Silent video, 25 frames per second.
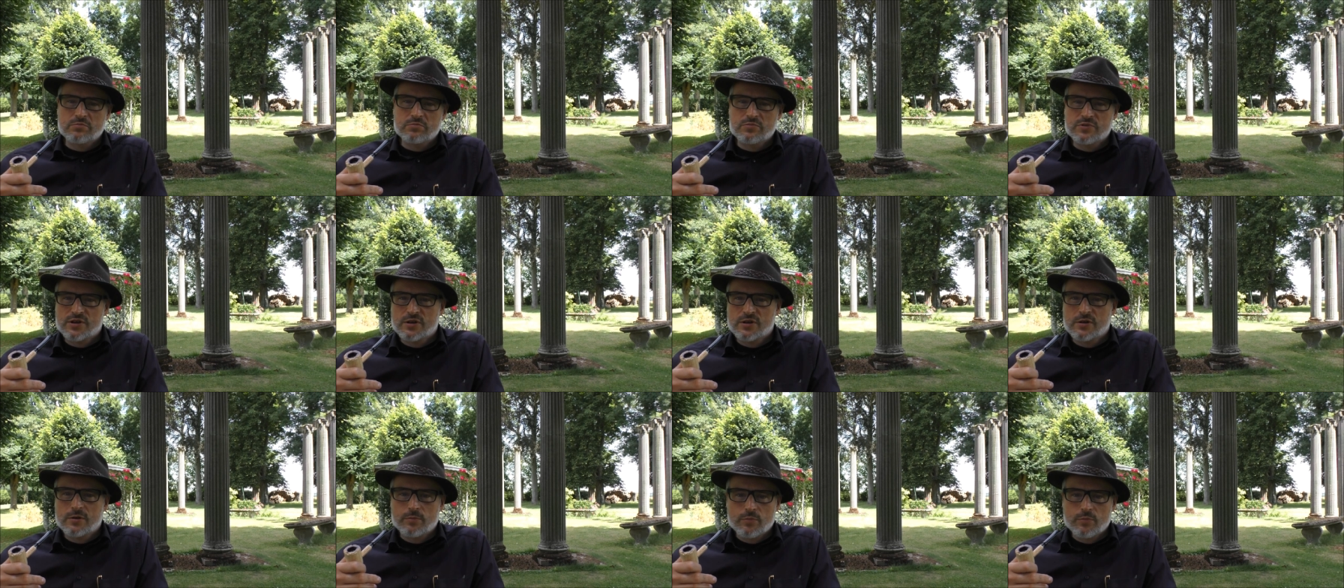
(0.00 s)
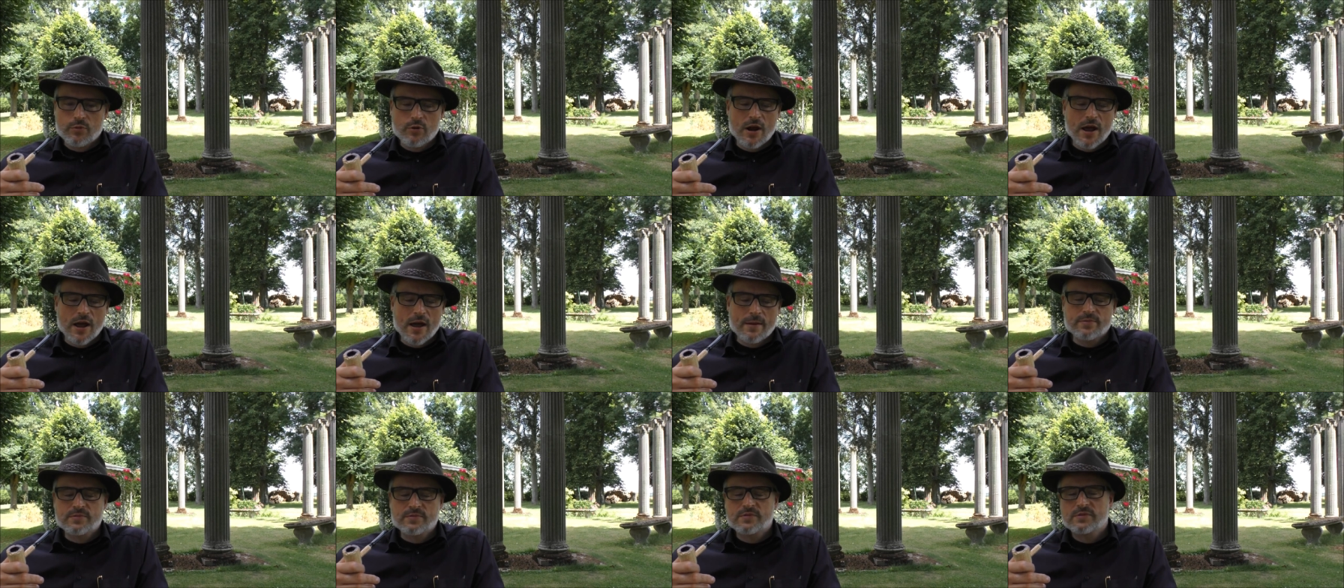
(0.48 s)
so
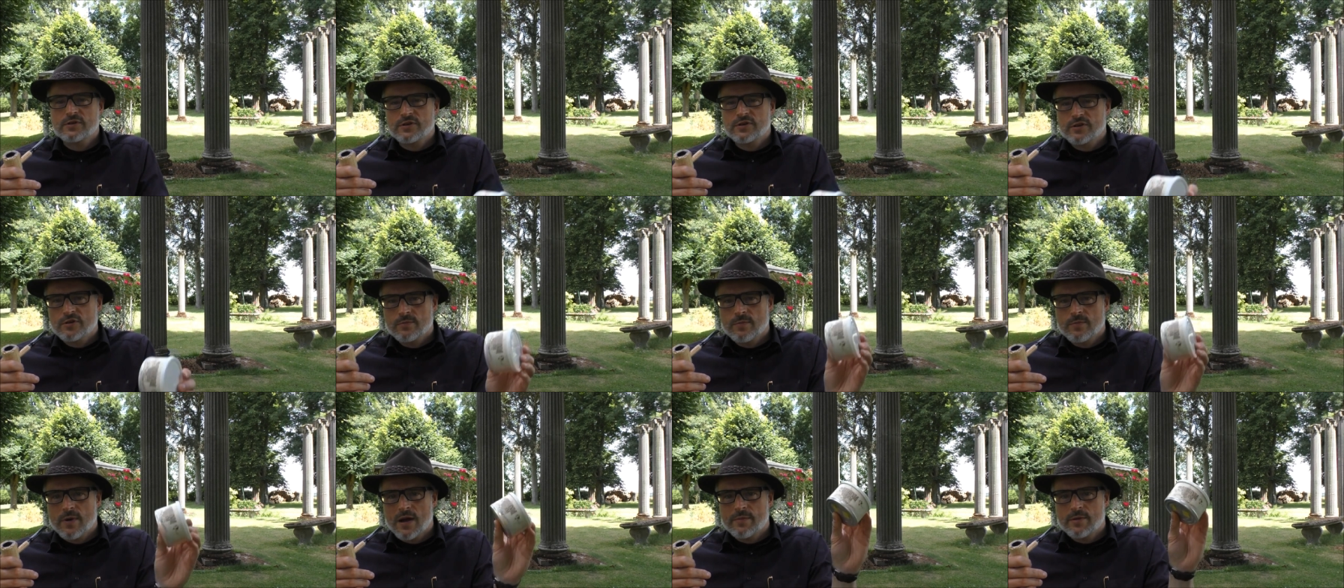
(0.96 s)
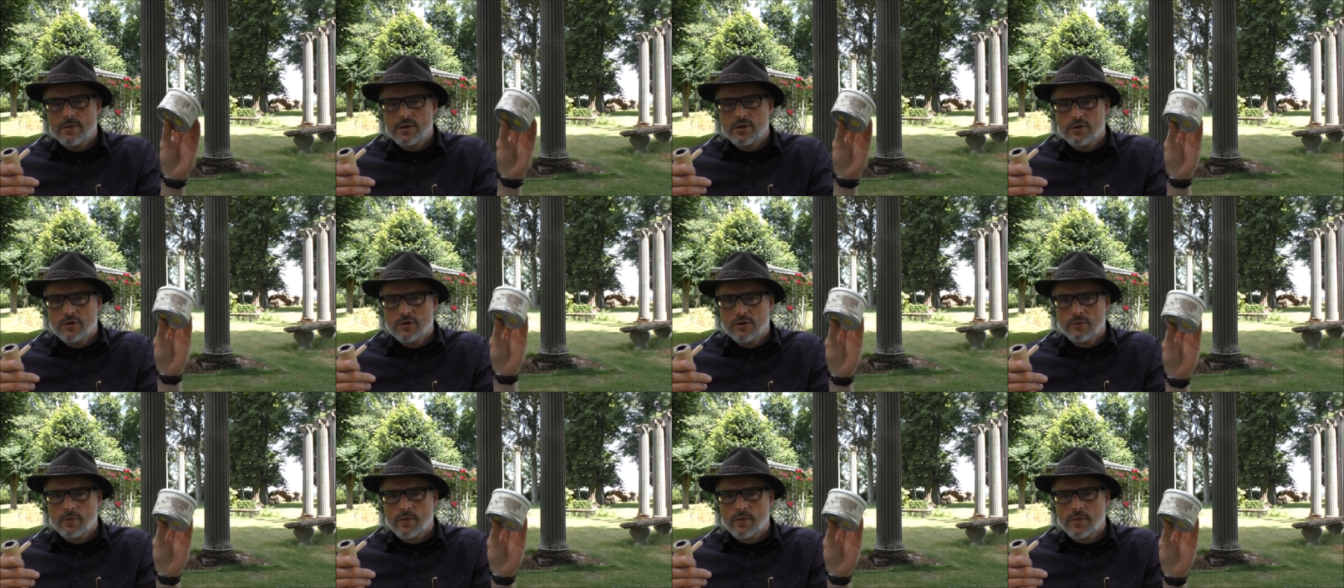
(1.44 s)
perhaps you may be
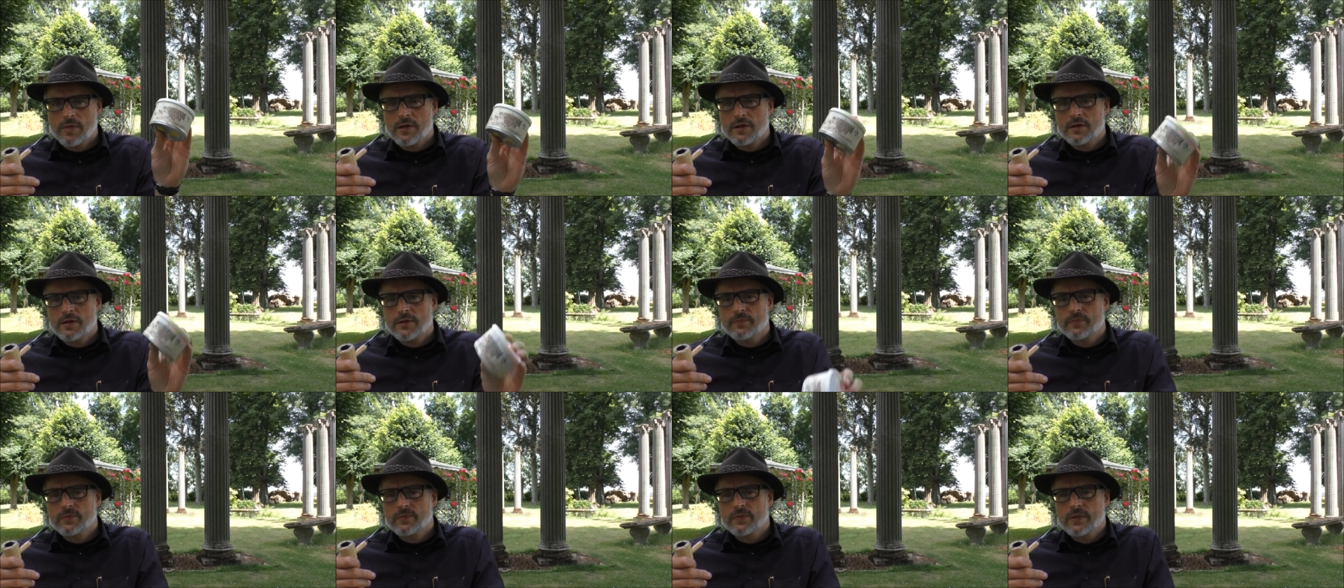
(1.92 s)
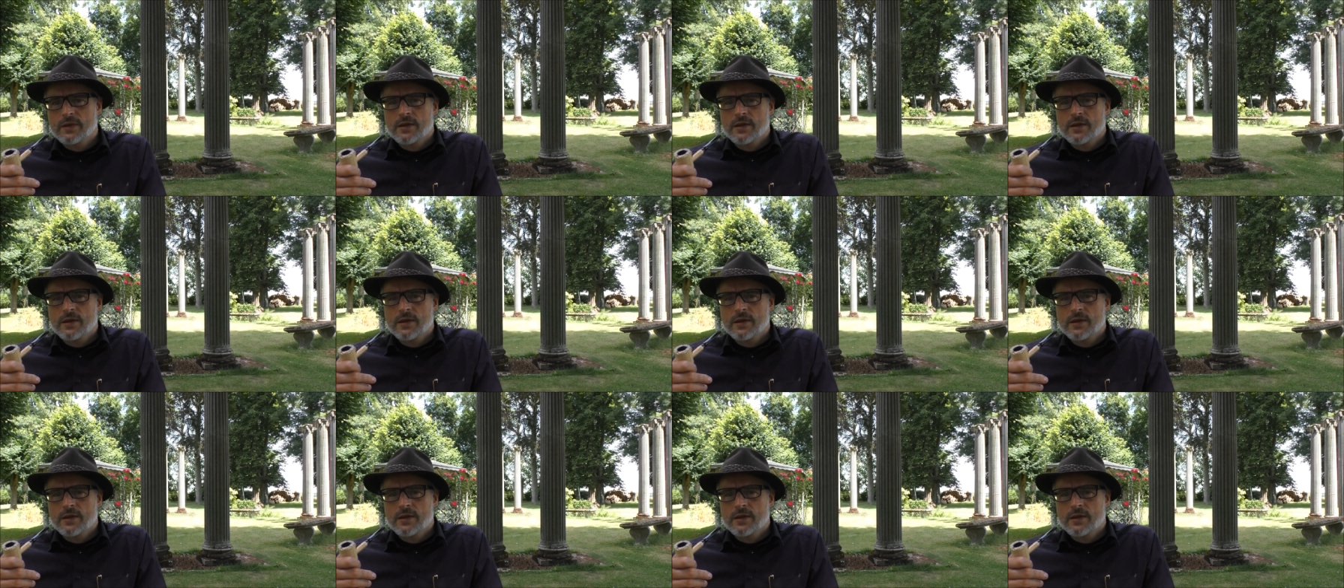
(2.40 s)
good with the